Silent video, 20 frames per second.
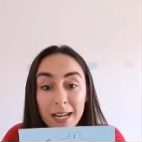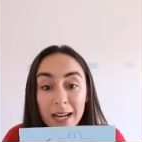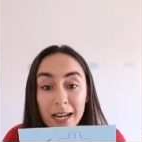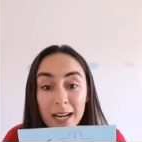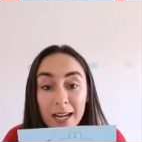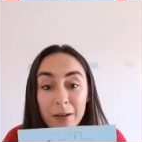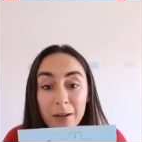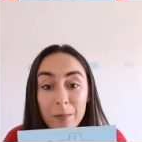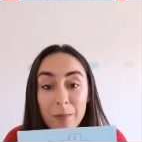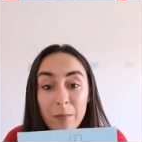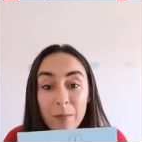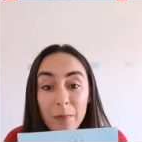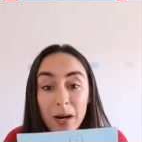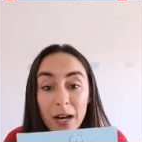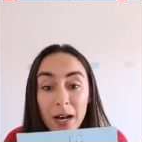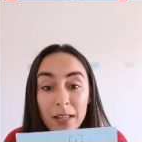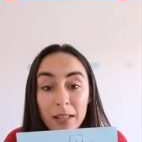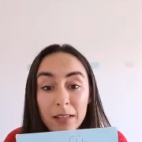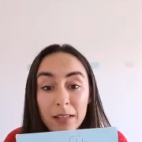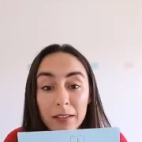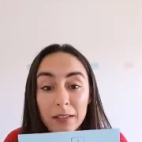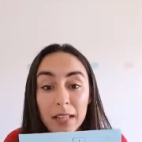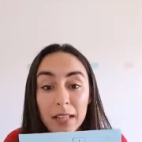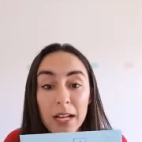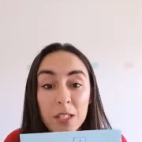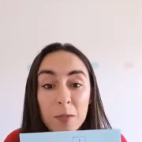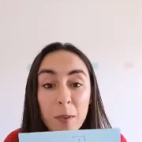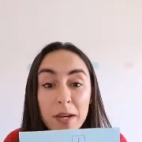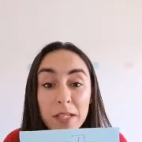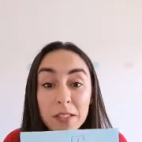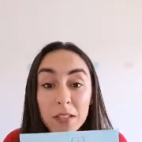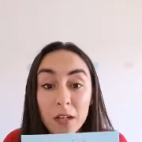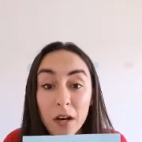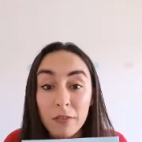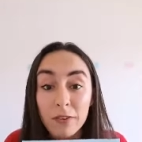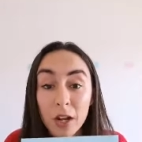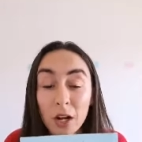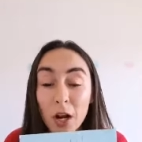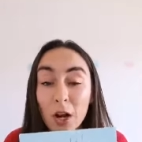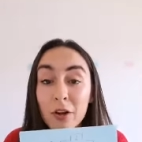Um, and that's based
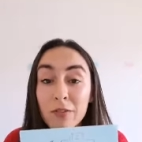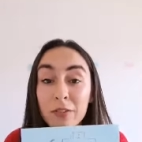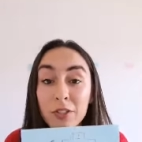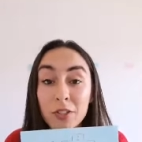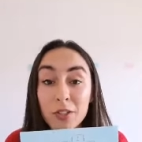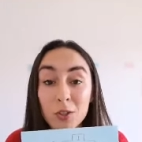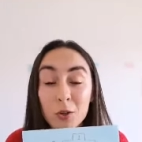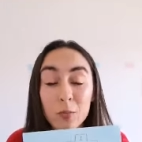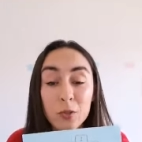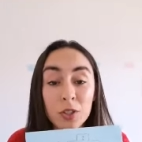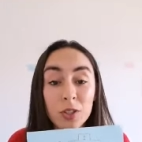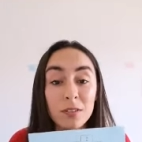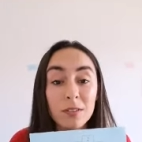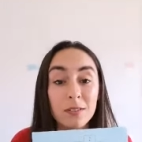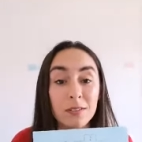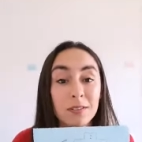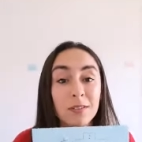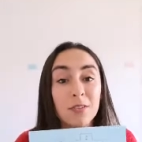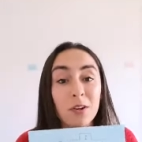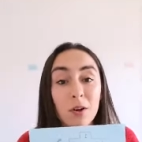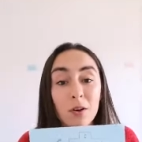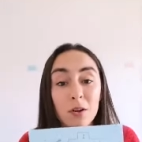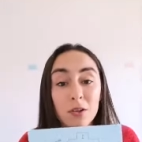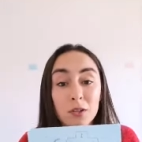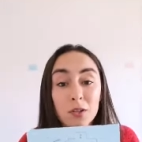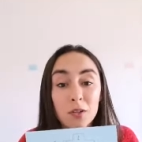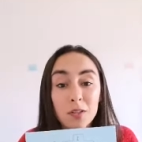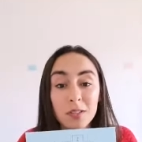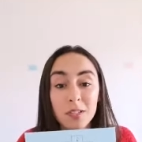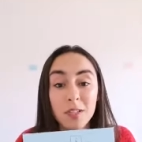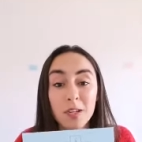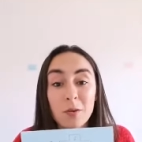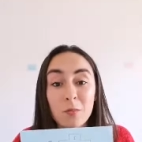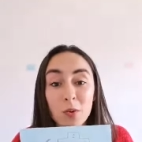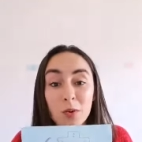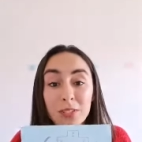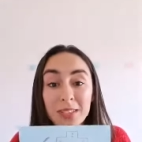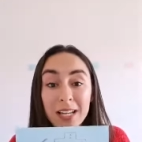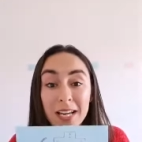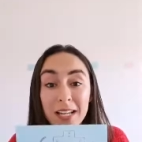off a lot of assumptions, so I'll just
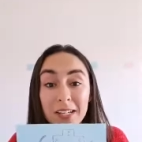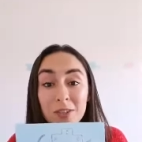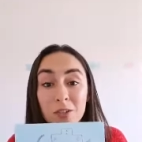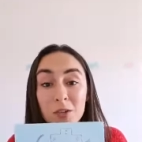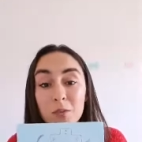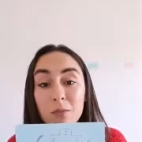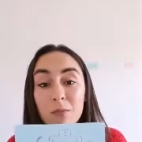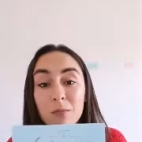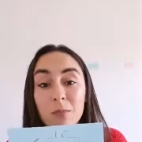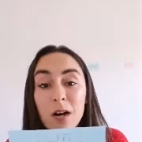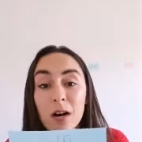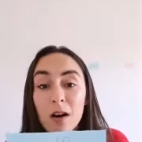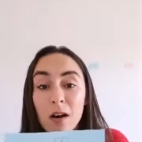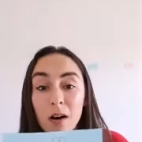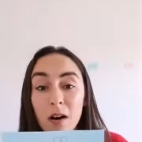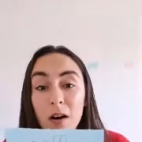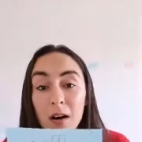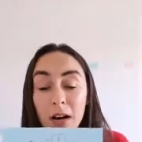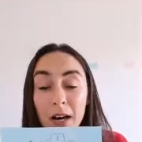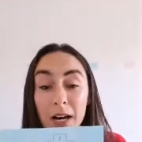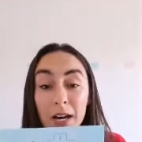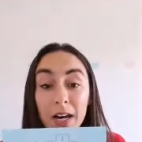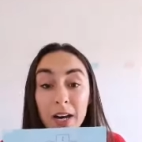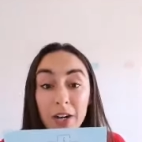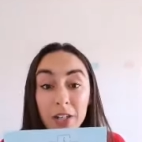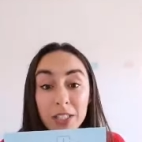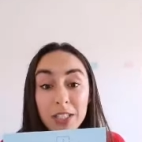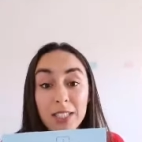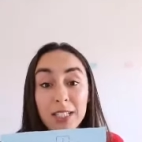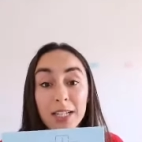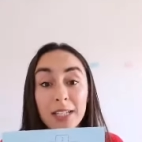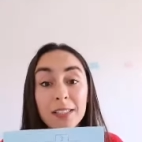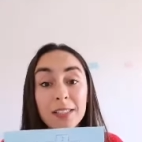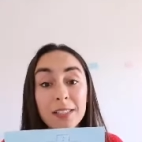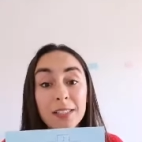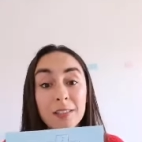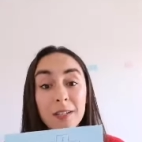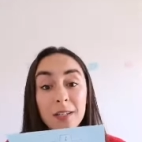present some uh, ideas.